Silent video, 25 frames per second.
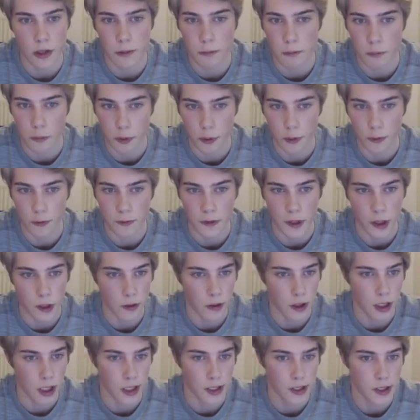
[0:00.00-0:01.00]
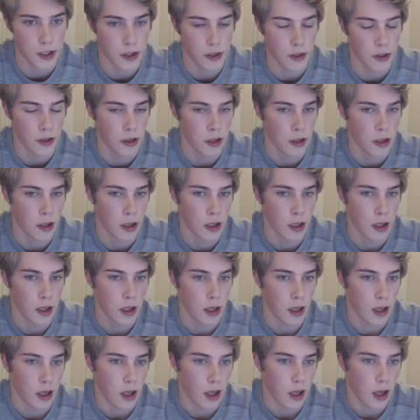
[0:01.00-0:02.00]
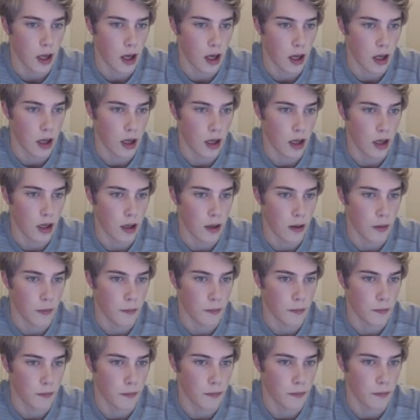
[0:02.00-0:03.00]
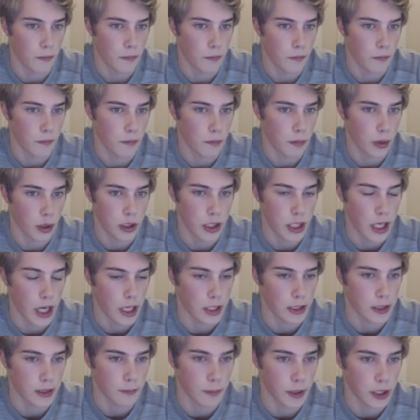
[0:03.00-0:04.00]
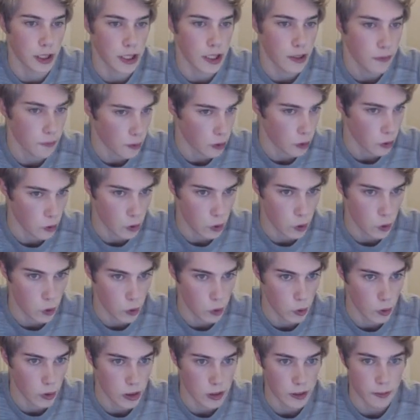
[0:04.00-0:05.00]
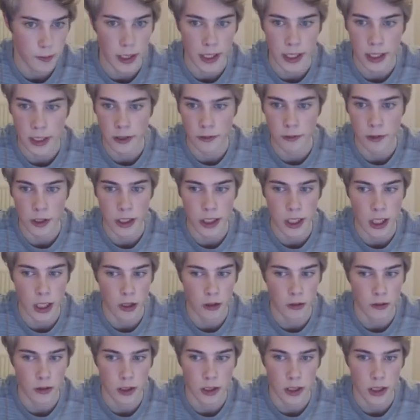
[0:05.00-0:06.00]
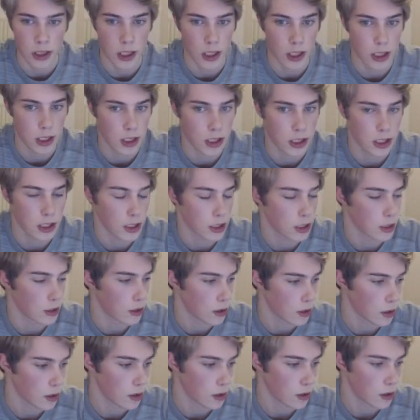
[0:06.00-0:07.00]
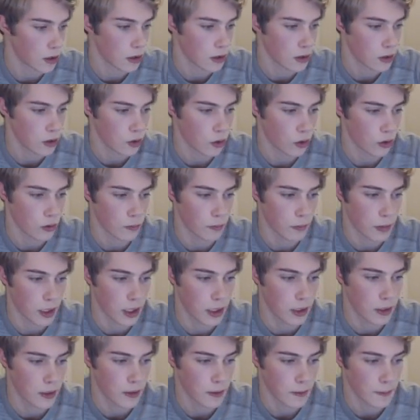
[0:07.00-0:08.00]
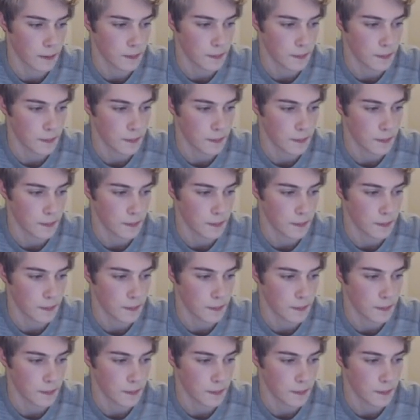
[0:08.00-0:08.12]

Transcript: improve calculation. Um, but yeah, it's a bit difficult to explain it right now in a short minute.